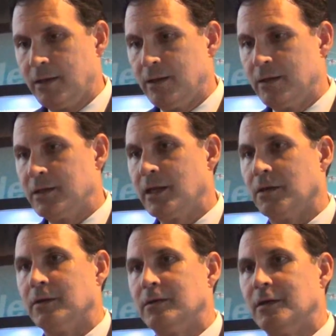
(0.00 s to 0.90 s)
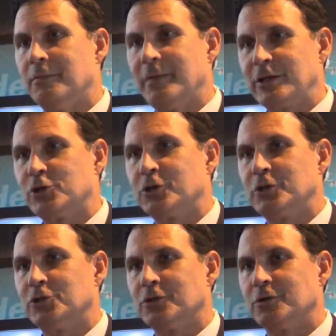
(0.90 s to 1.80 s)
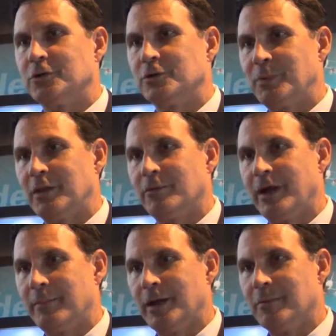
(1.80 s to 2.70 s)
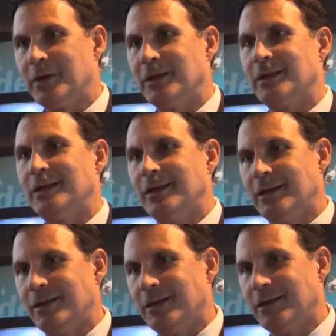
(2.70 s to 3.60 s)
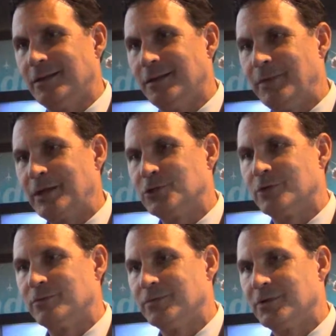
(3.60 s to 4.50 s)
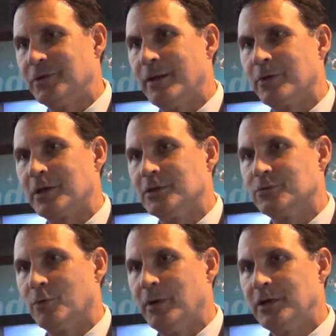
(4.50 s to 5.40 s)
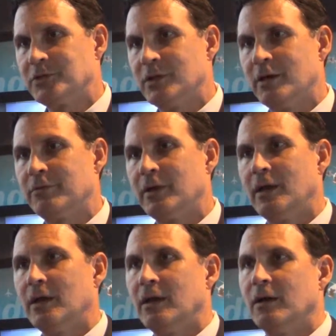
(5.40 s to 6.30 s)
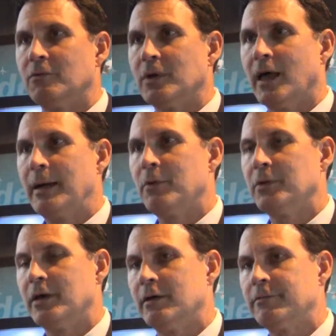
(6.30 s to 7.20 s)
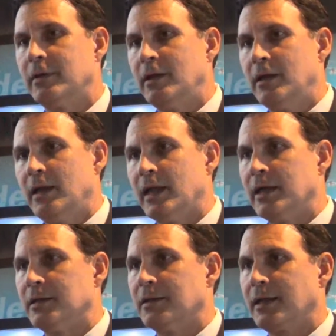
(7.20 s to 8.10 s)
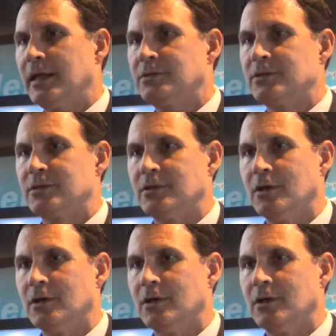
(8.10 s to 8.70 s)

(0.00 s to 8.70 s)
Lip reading: you need to make sure that you're spending the right amount of money and making sure your network is robust enough, reliable enough. And in cases in